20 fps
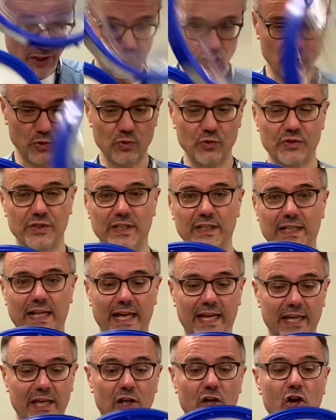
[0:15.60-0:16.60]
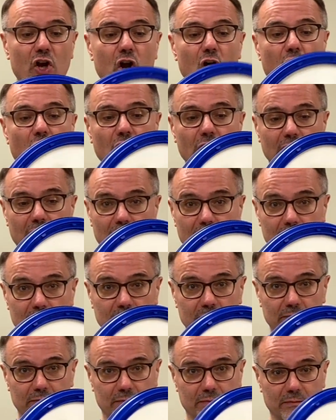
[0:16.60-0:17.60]
using a collar
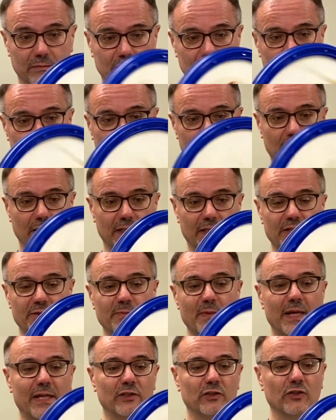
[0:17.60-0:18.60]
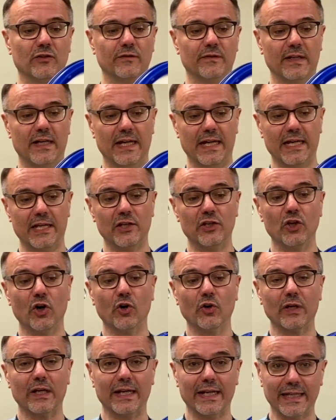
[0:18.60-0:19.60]
that is made of a uh,
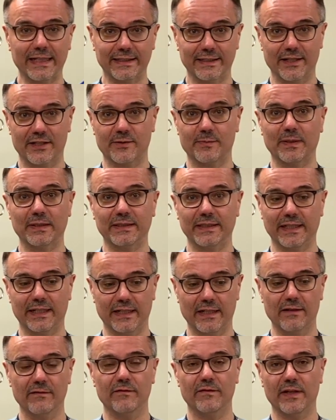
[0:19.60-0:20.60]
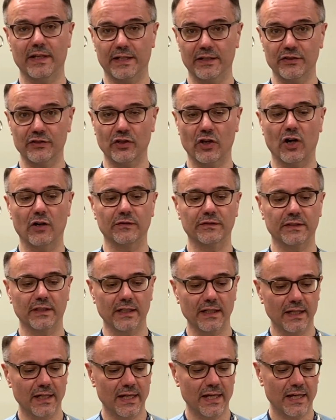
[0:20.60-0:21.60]
non-latex material, very soft.
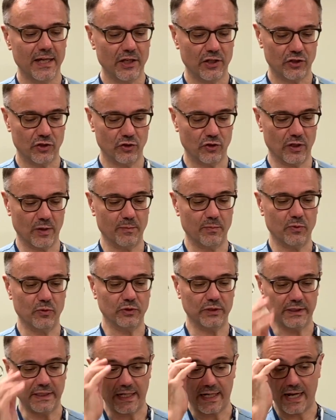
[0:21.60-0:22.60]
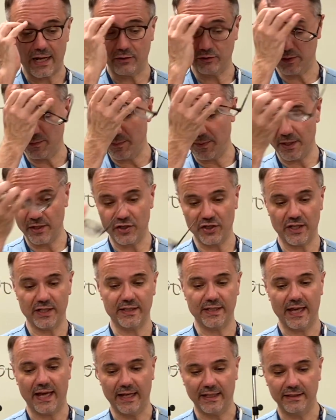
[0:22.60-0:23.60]
You're gonna put it around the
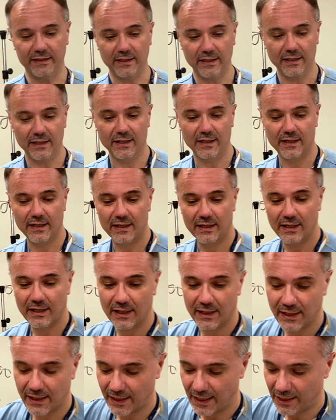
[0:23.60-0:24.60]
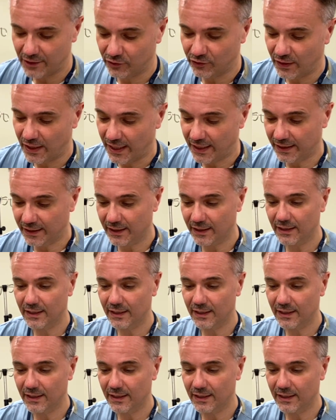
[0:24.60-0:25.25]
patient's head, kind of like